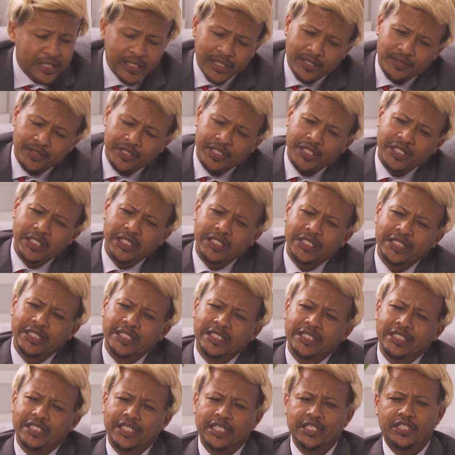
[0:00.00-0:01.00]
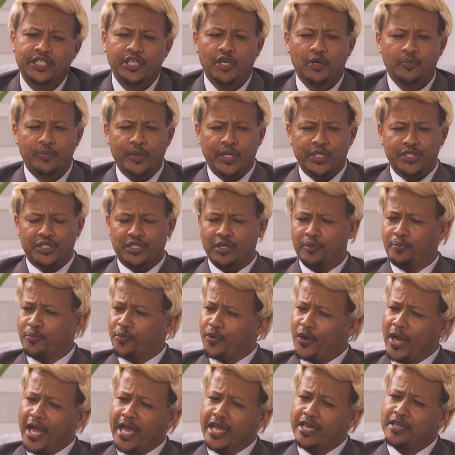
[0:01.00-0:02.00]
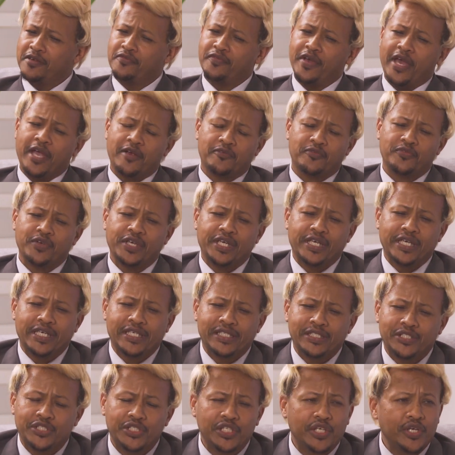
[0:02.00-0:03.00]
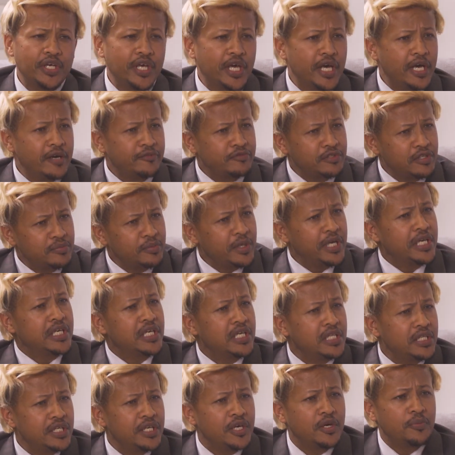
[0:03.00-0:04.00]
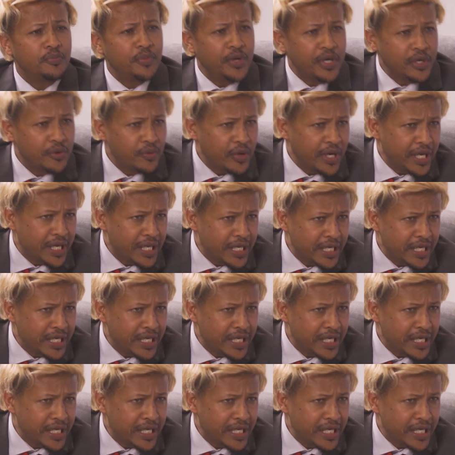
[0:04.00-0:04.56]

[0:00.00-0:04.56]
All right. Ethiopia is the pride of Africa, so you have to make Ethiopia great